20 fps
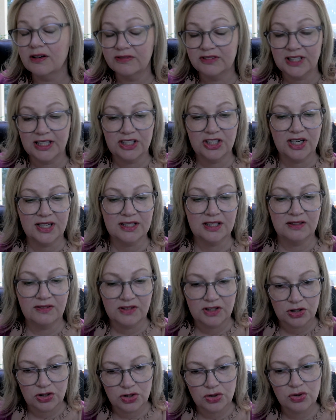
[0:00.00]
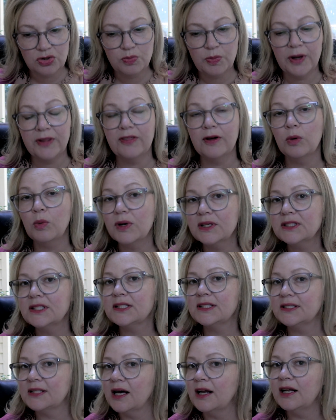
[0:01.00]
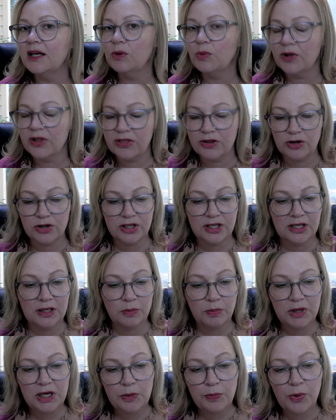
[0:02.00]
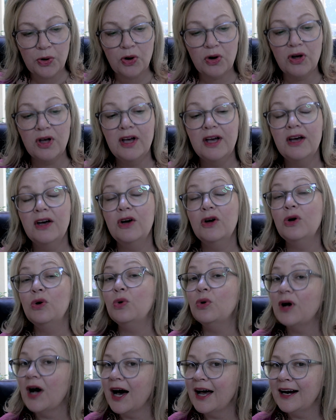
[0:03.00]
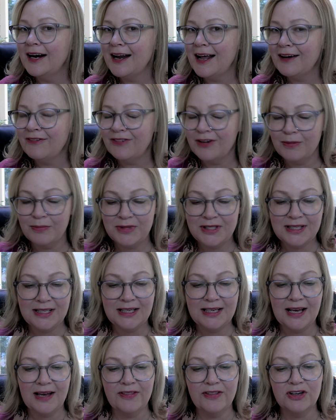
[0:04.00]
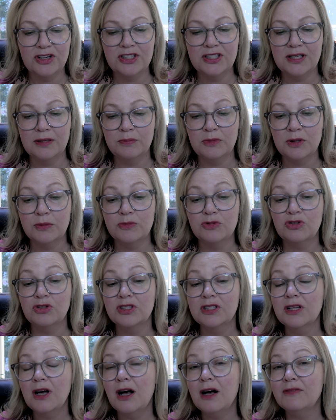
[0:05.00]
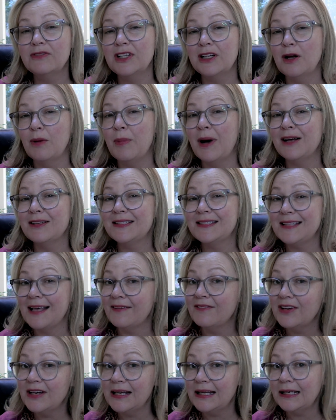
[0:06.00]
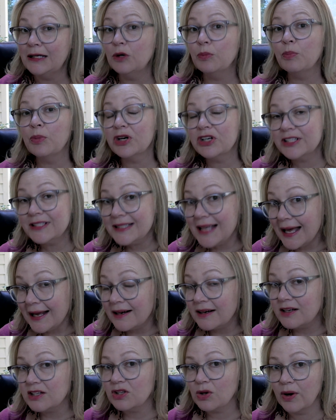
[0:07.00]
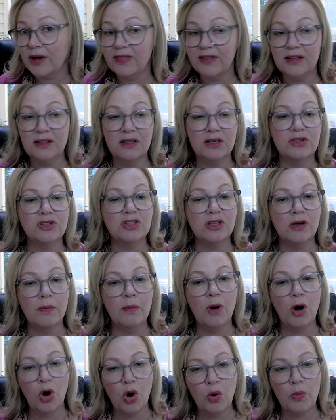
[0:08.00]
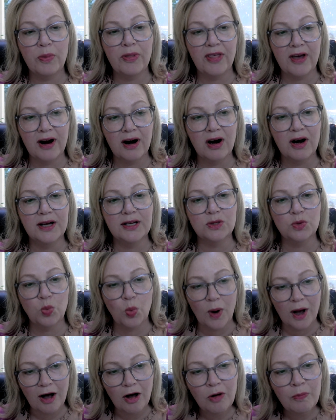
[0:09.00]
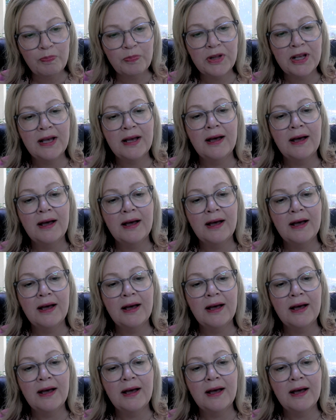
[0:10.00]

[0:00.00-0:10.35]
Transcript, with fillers: of digestive issues. But there was a study with 13 people who got an FMT and their symptoms resolved in about 70%. So I think there's some hope there as well.